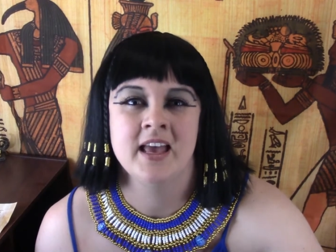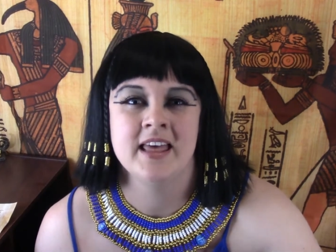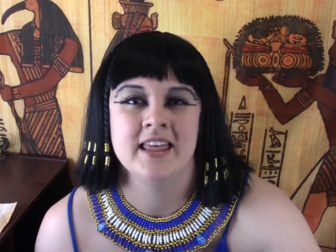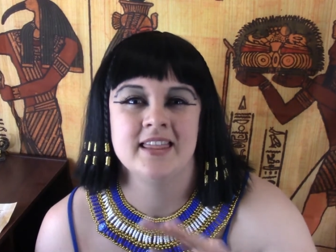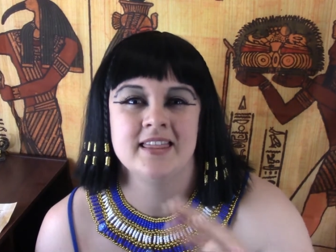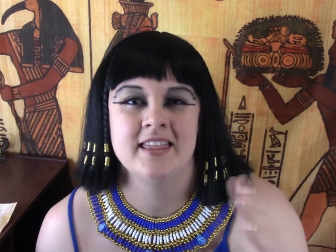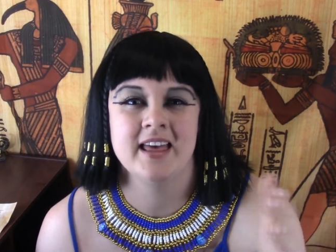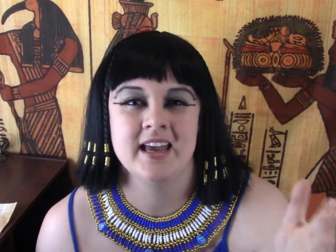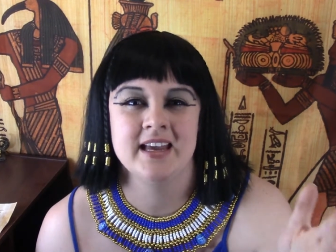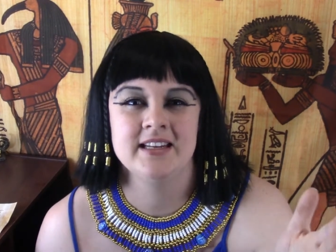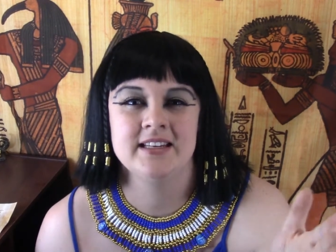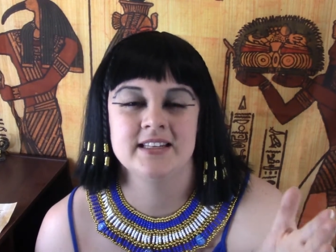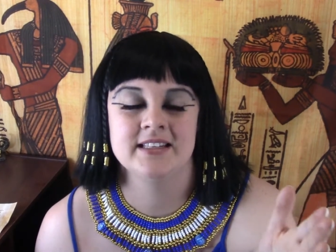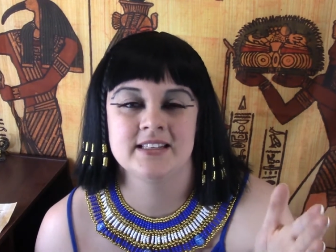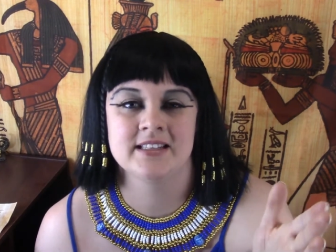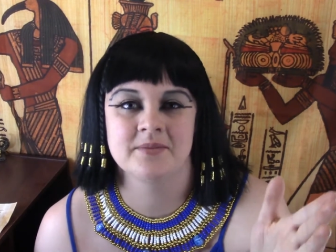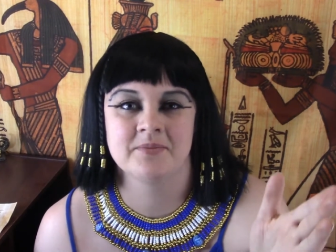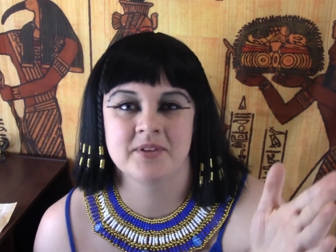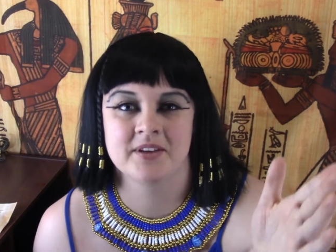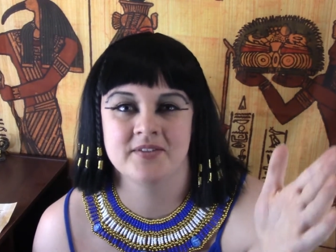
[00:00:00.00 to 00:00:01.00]
they did
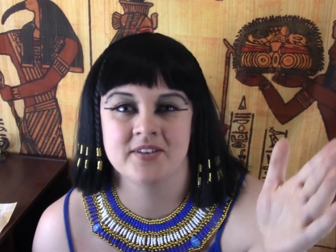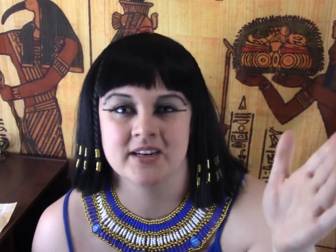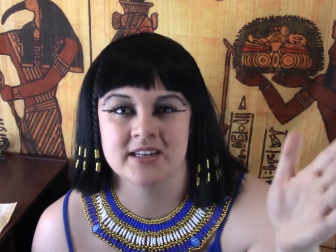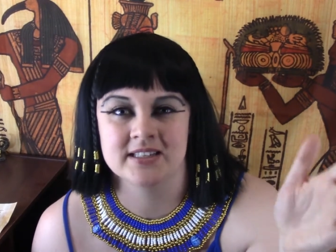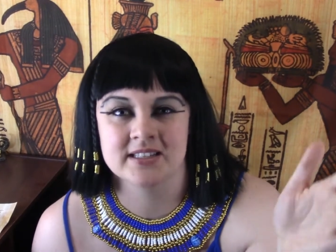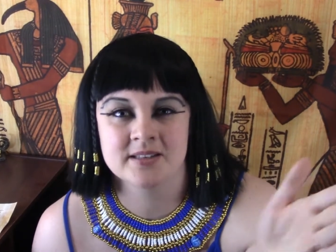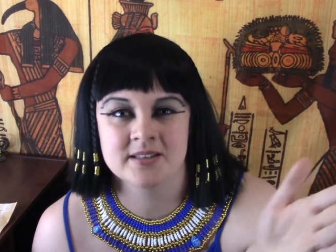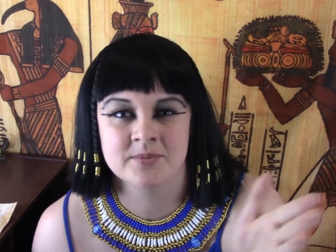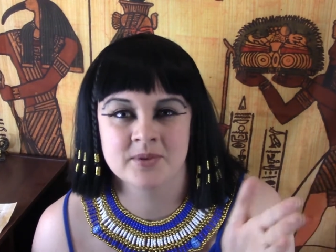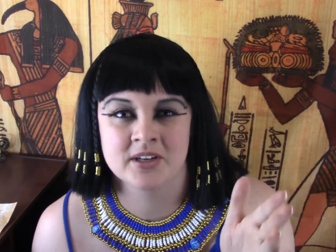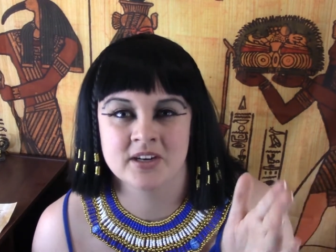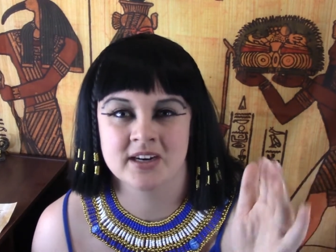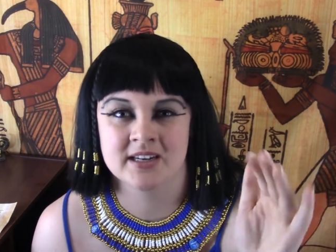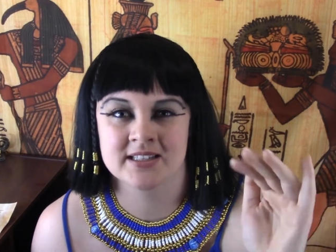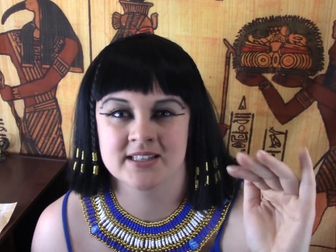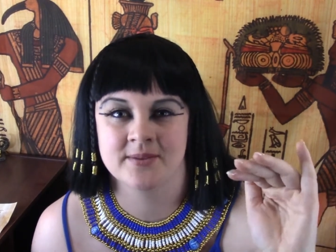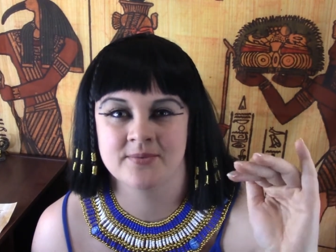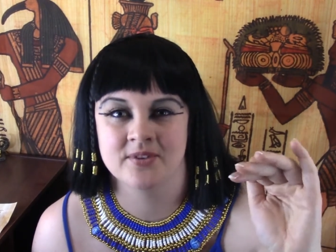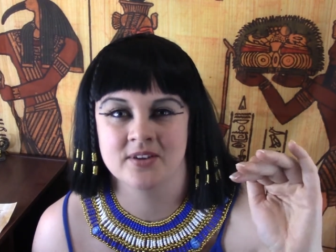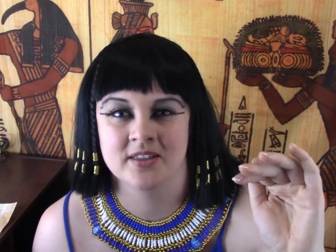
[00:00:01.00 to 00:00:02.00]
something very similar,
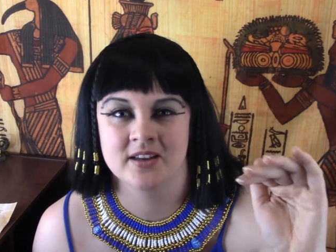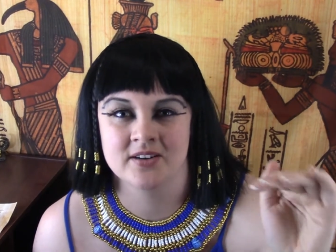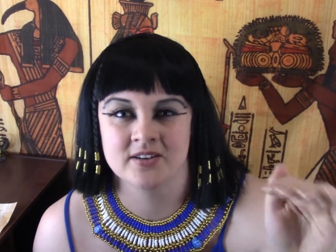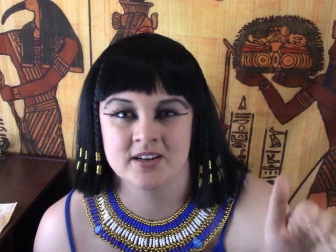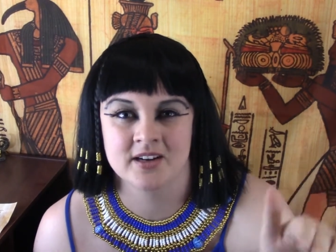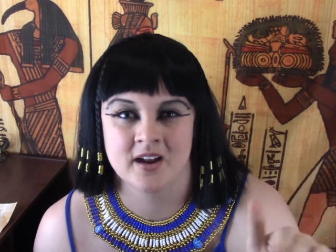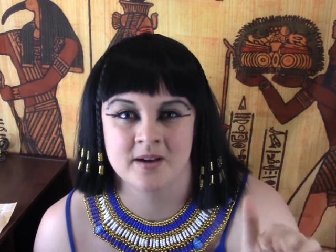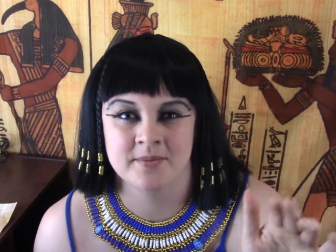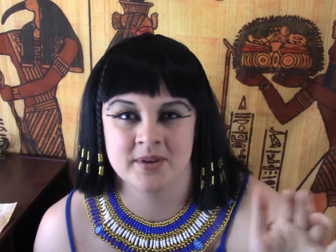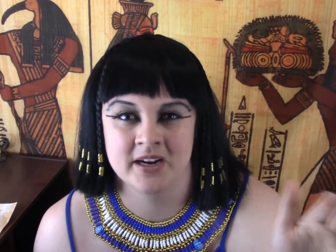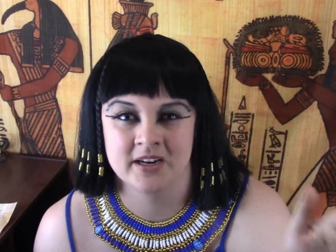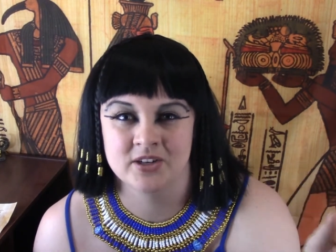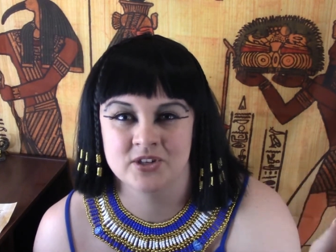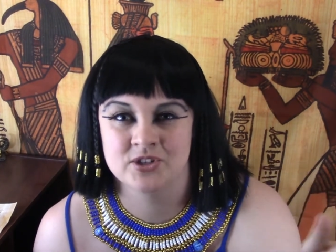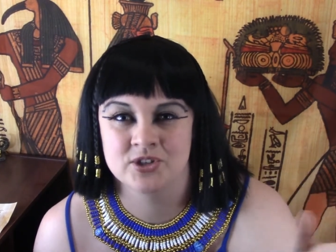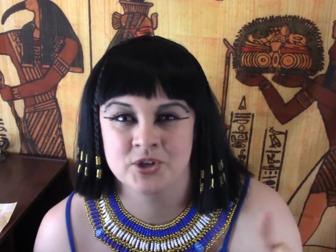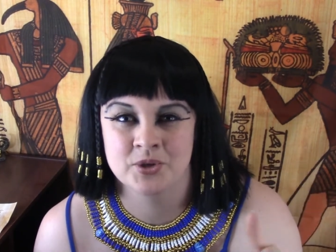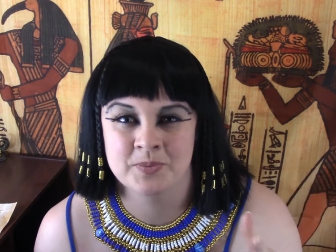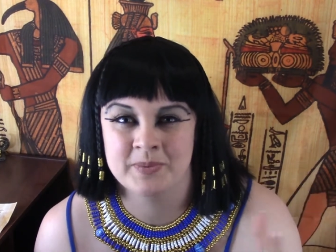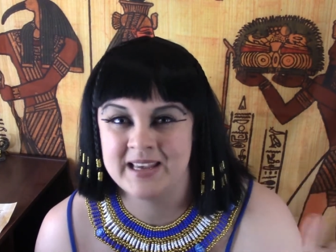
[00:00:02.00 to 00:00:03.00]
except for their
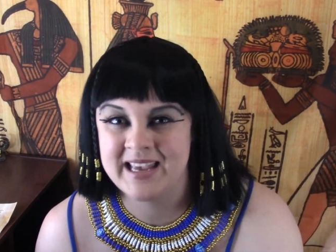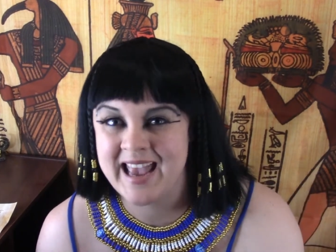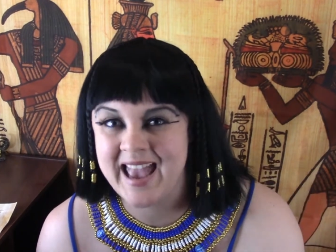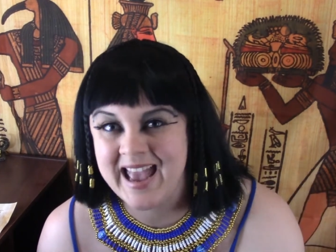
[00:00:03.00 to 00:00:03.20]
denominators could be